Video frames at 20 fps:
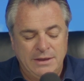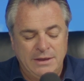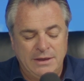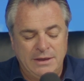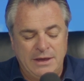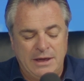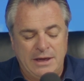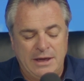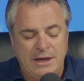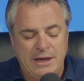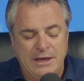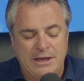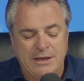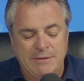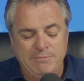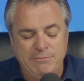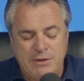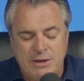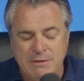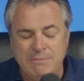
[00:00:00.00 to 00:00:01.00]
a
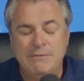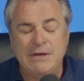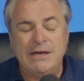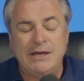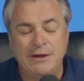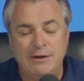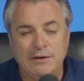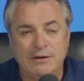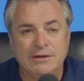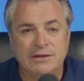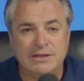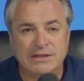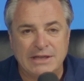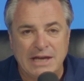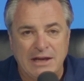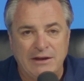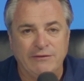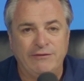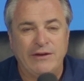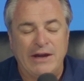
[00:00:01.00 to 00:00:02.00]
committed
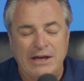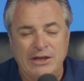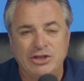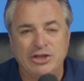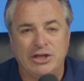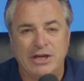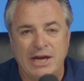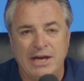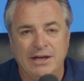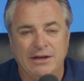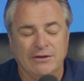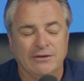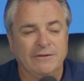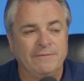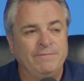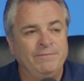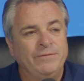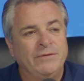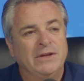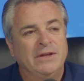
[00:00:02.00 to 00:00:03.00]
self-educator
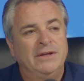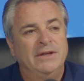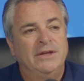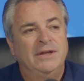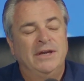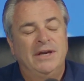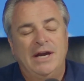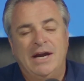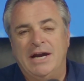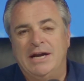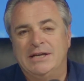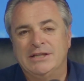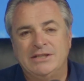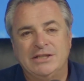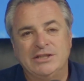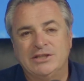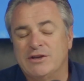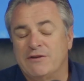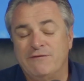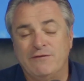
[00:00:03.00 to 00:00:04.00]

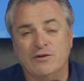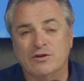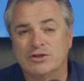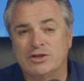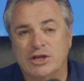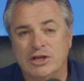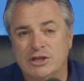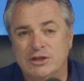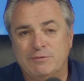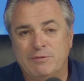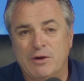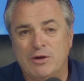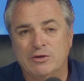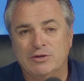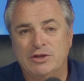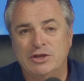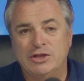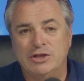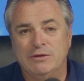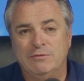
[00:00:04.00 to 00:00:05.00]
since I first got
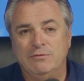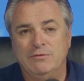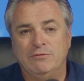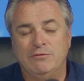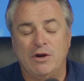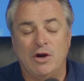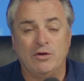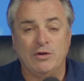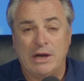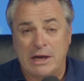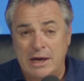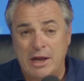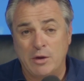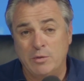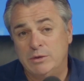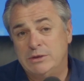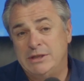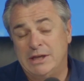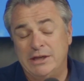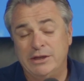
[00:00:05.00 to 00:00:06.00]
exposed to Jim Rohn, and I
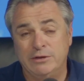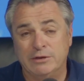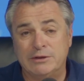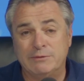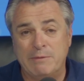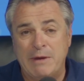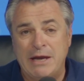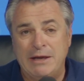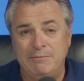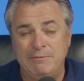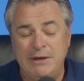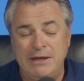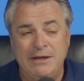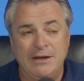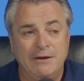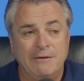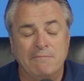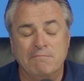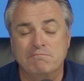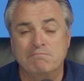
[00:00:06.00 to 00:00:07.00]
would tell you it's made me
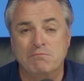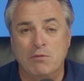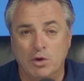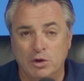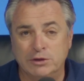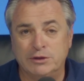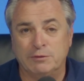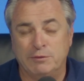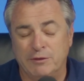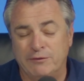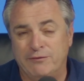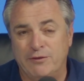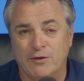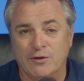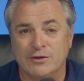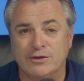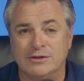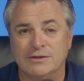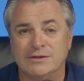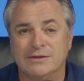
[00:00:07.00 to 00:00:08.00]
multiple
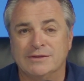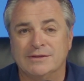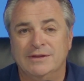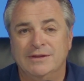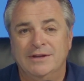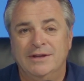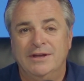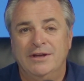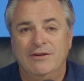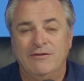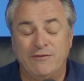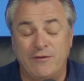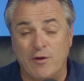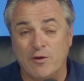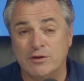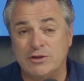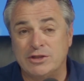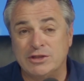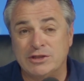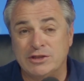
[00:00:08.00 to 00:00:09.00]
fortunes.
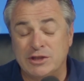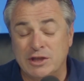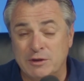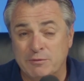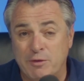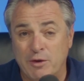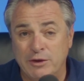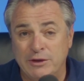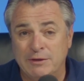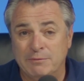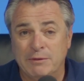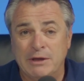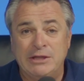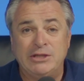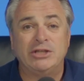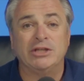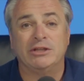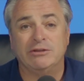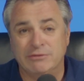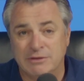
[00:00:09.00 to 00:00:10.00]
Fortunes to the point that my
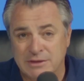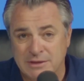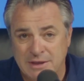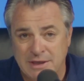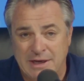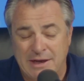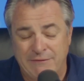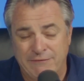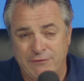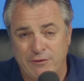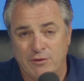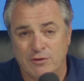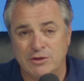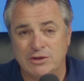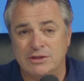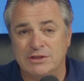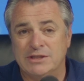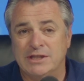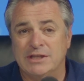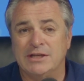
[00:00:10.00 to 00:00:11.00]
children can have
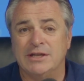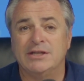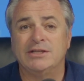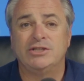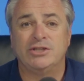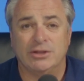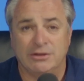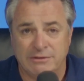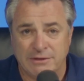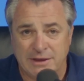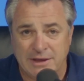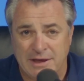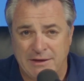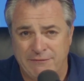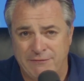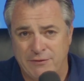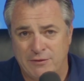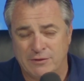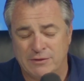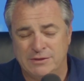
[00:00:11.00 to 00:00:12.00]
fortunes and their children can have
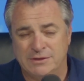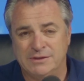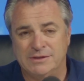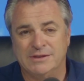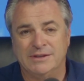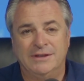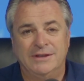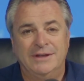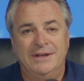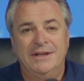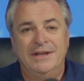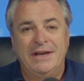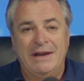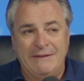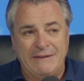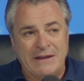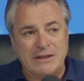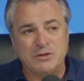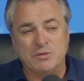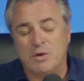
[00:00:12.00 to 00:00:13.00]
fortunes.
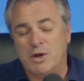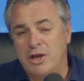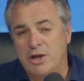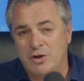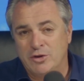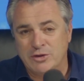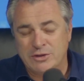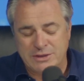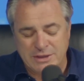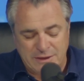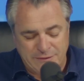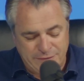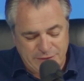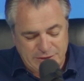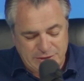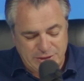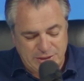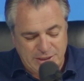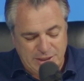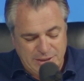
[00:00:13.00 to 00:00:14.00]
And that's what I owe to
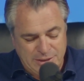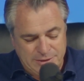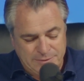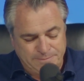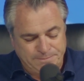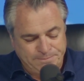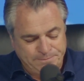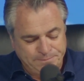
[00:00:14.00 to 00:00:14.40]
self-education.